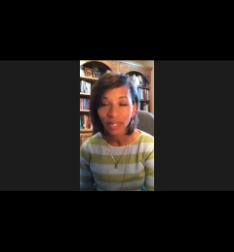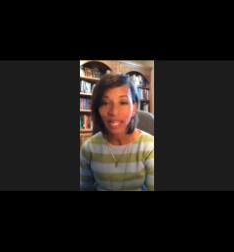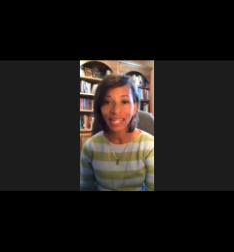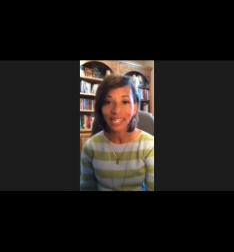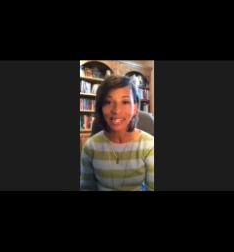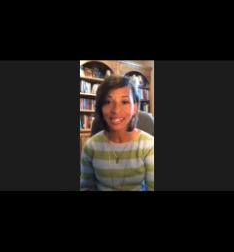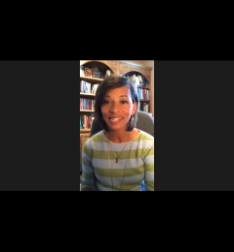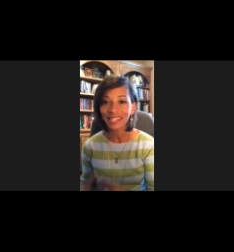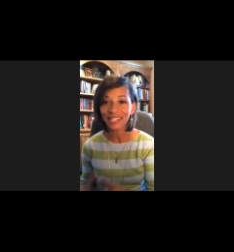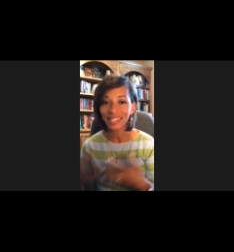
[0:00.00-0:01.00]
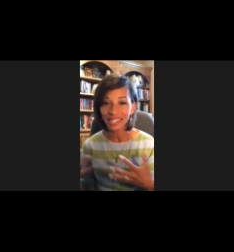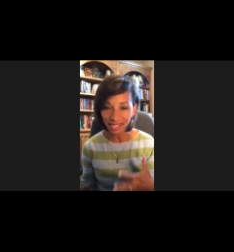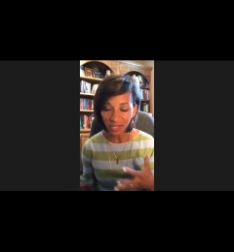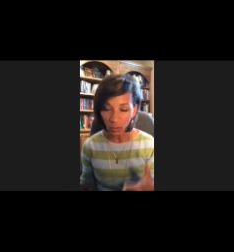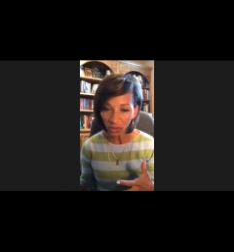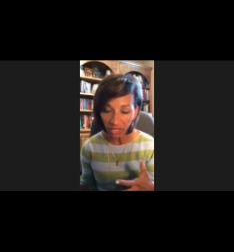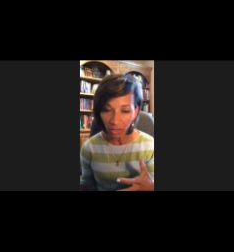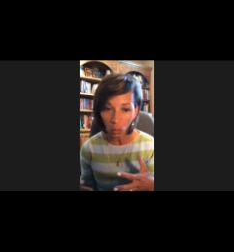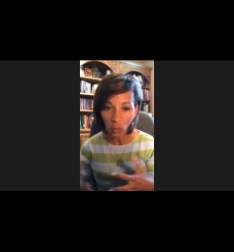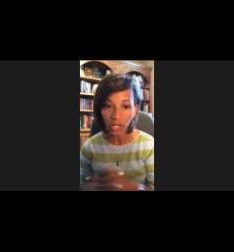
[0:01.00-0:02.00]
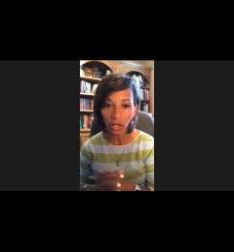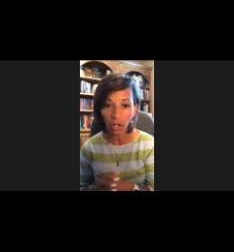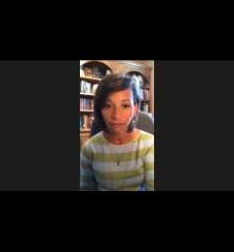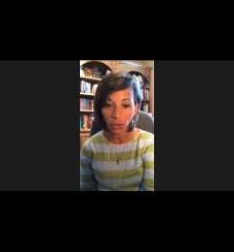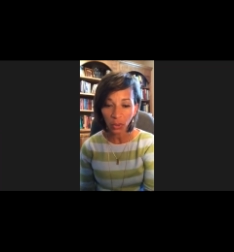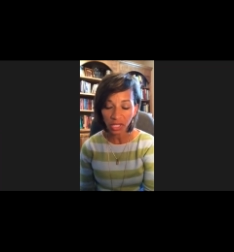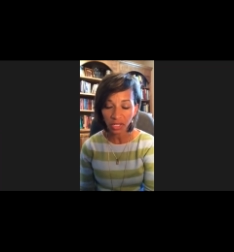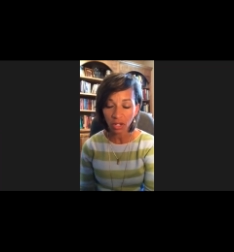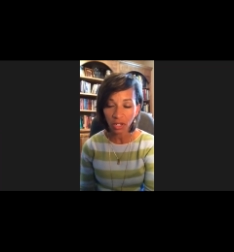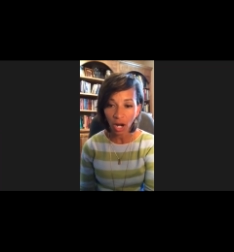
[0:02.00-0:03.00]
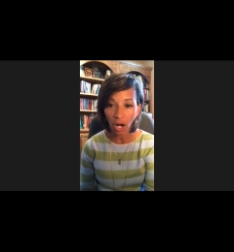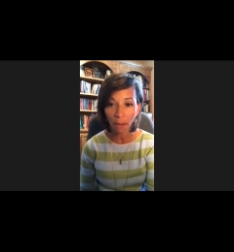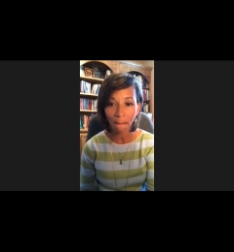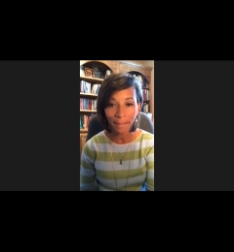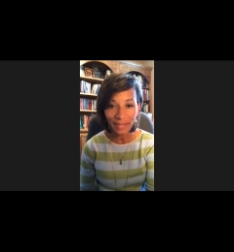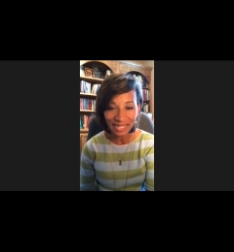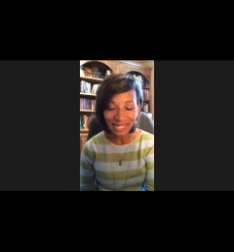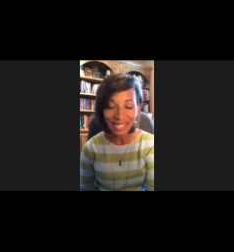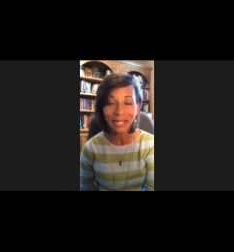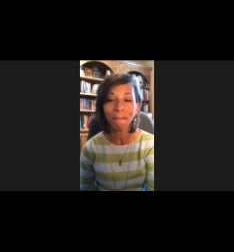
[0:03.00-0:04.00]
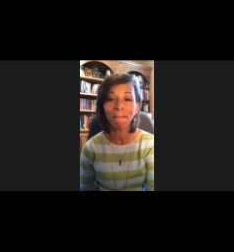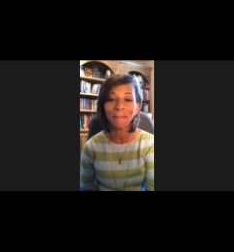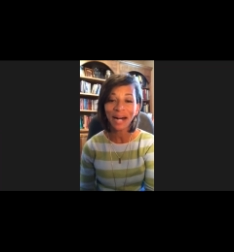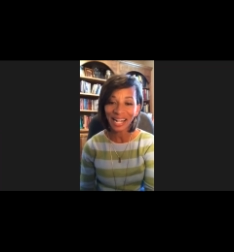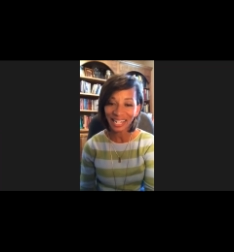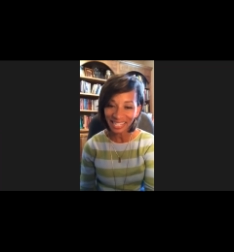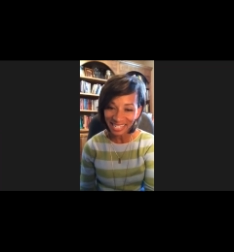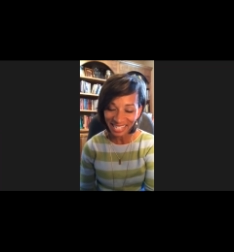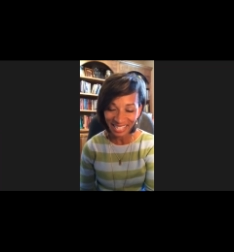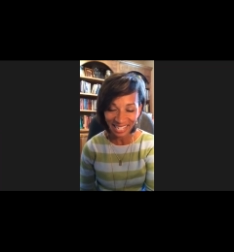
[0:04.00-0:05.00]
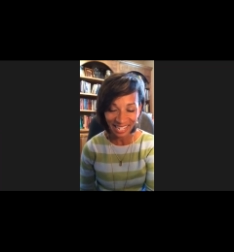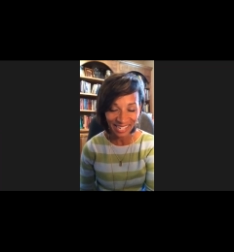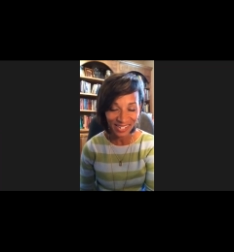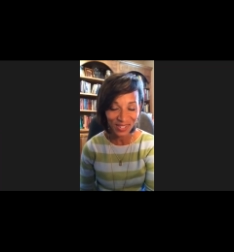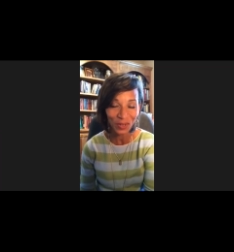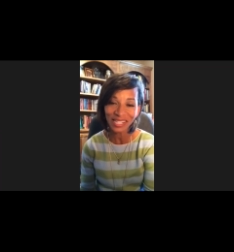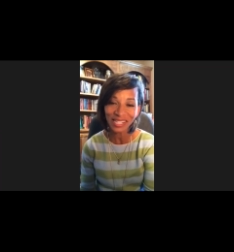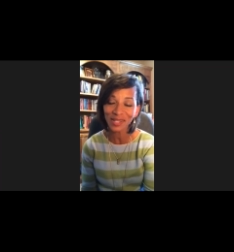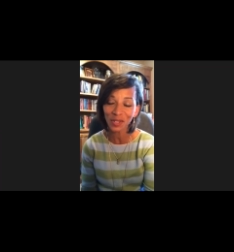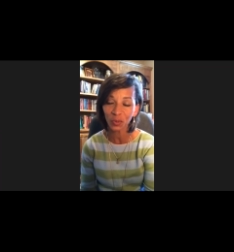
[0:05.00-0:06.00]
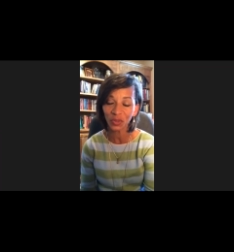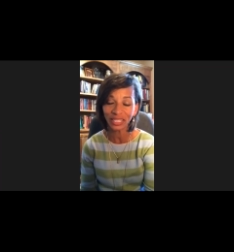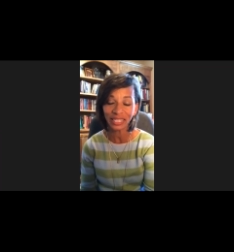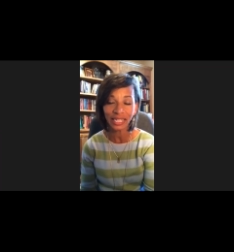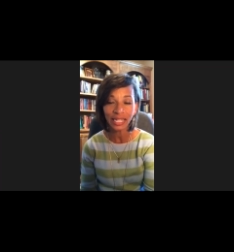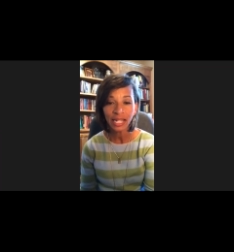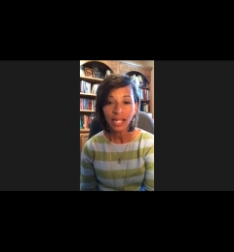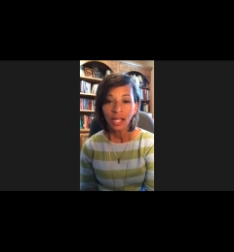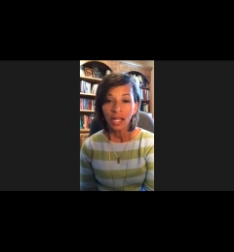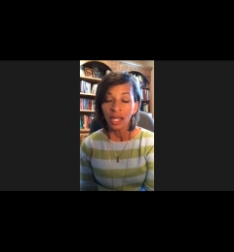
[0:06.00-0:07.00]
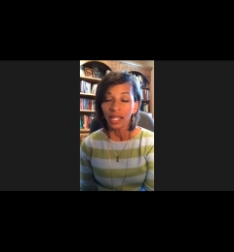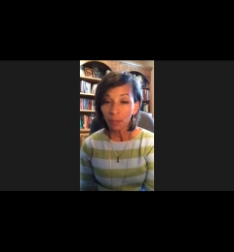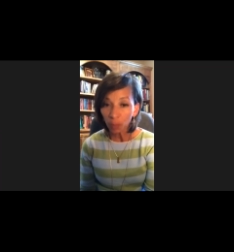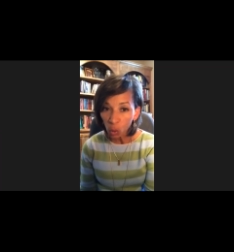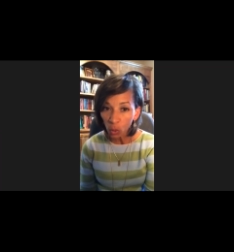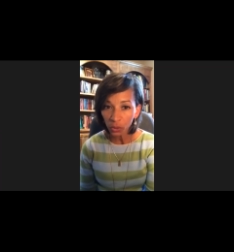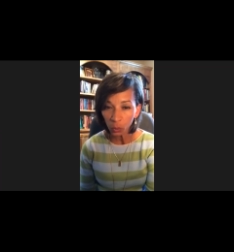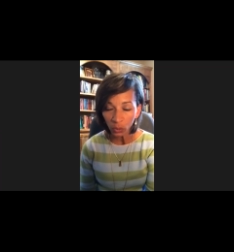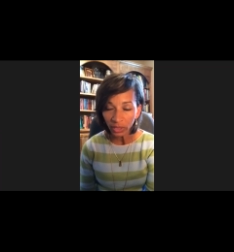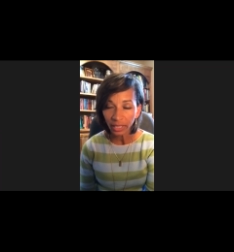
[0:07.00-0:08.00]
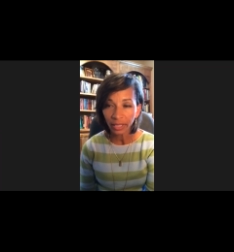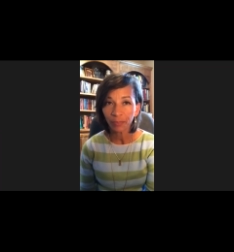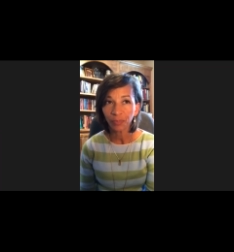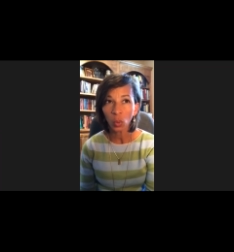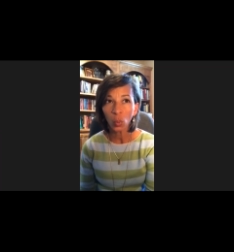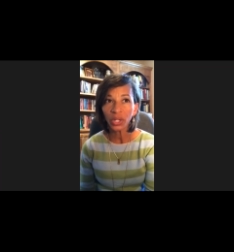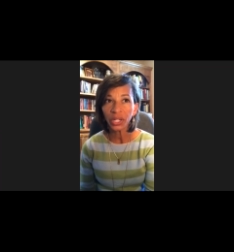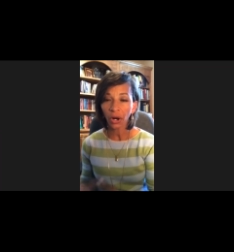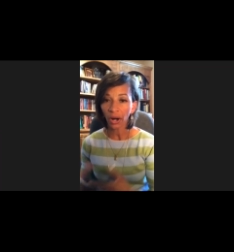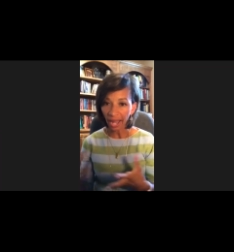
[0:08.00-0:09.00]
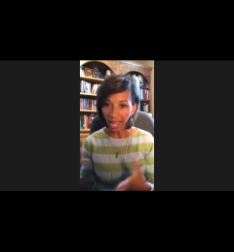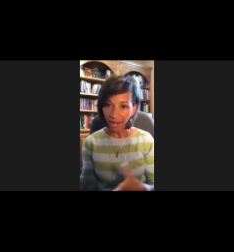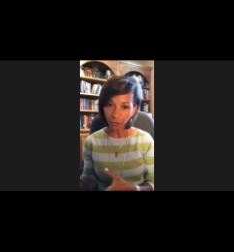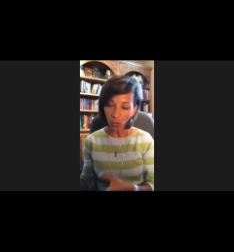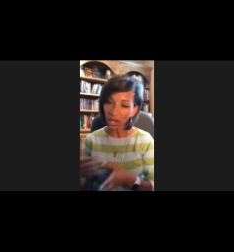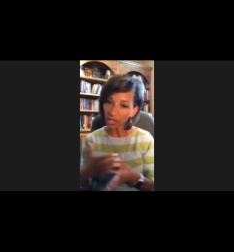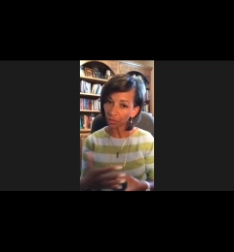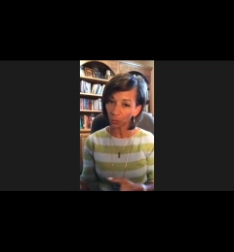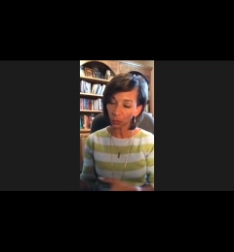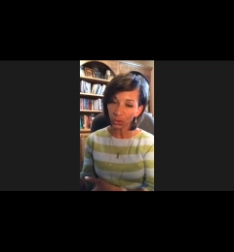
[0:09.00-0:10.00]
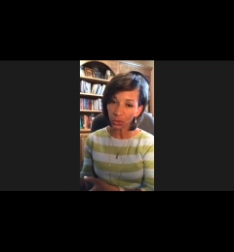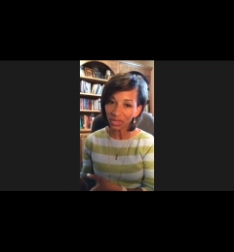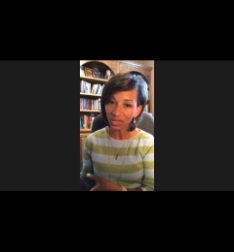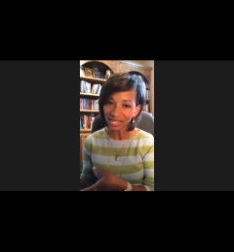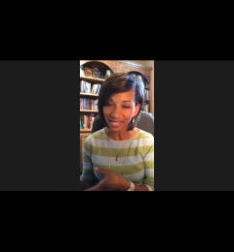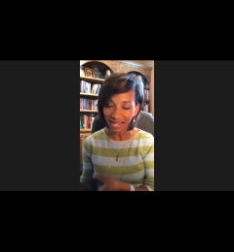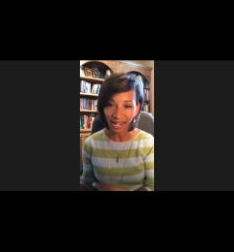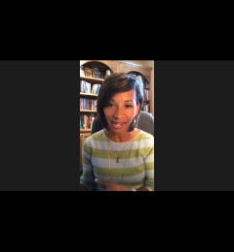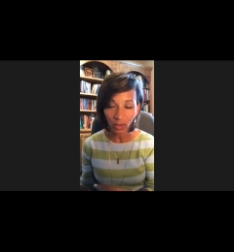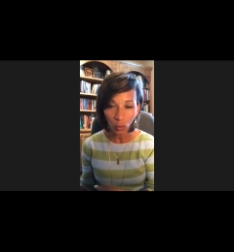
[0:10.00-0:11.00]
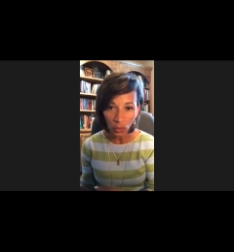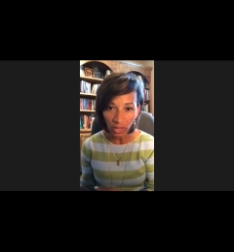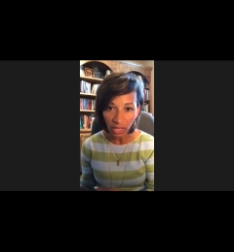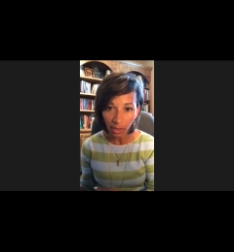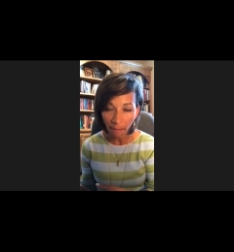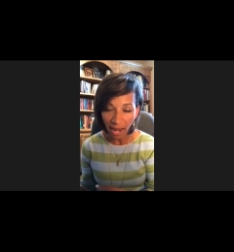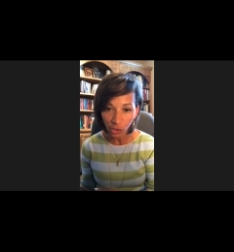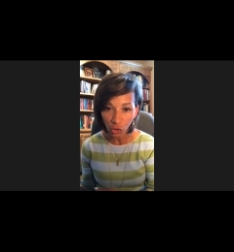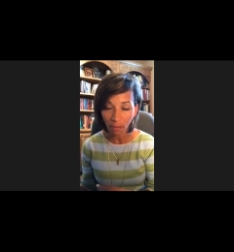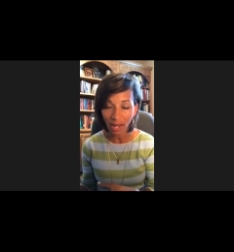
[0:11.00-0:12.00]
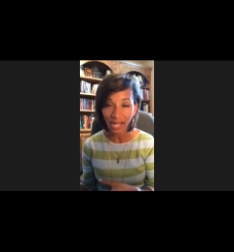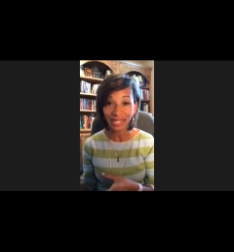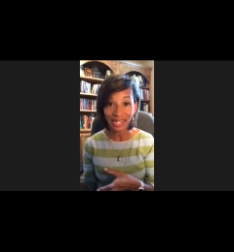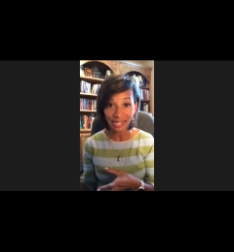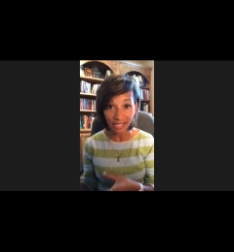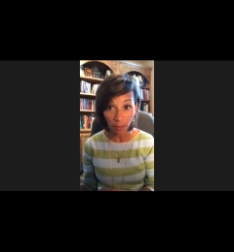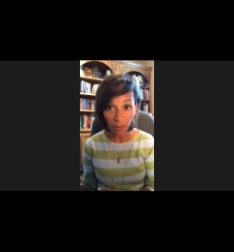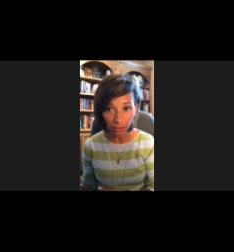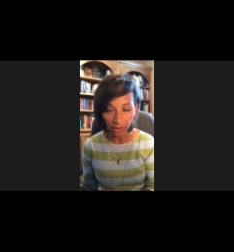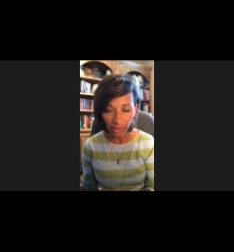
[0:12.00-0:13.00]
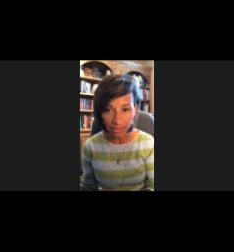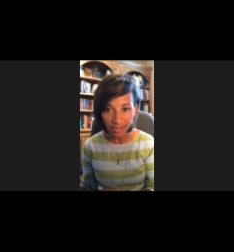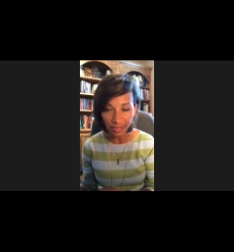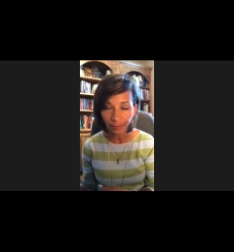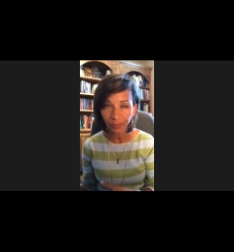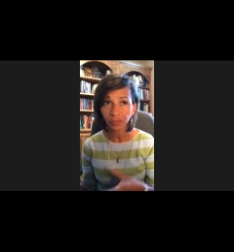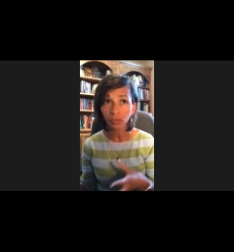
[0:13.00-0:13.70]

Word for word: And this week, we are focused on our money mindset. So, this is a really important week. We are halfway through this eight week mastermind experience.